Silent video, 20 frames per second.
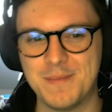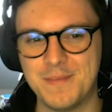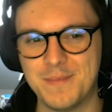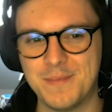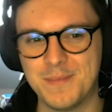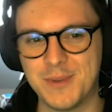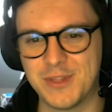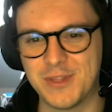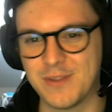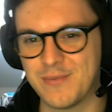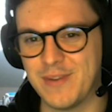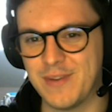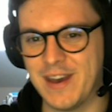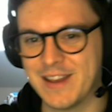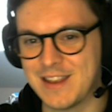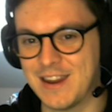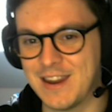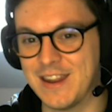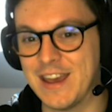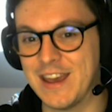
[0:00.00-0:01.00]
But the fact
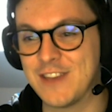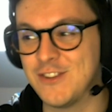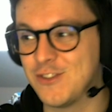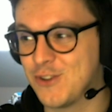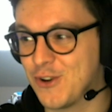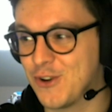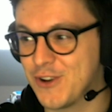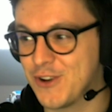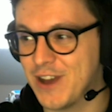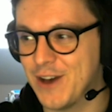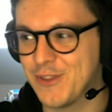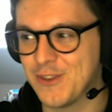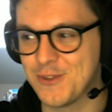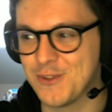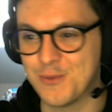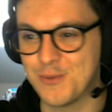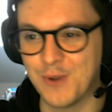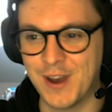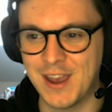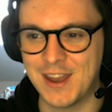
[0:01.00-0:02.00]
that it actually turned out this
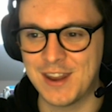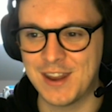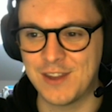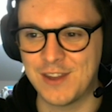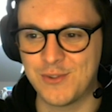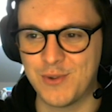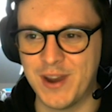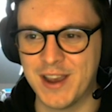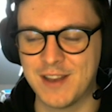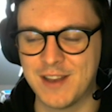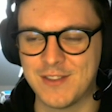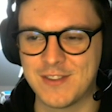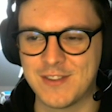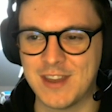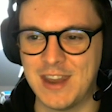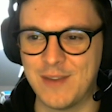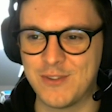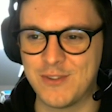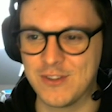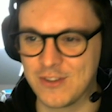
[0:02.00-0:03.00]
way and that dragons can
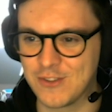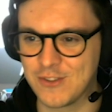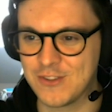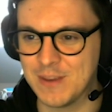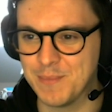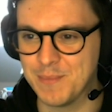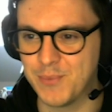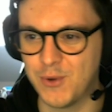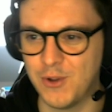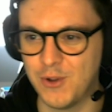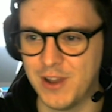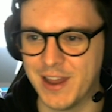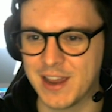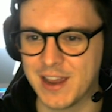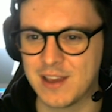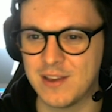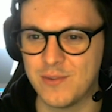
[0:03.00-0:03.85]
have such a simple like